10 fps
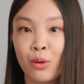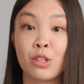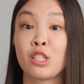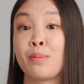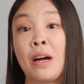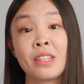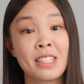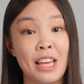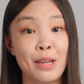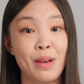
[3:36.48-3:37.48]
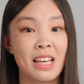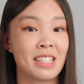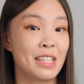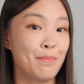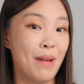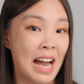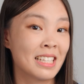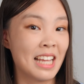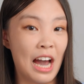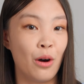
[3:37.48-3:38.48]
which is about the same as the
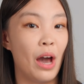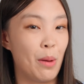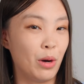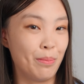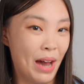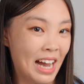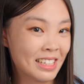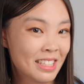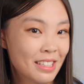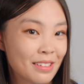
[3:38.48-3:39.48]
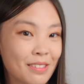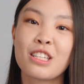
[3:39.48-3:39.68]
maxed out M1 Max.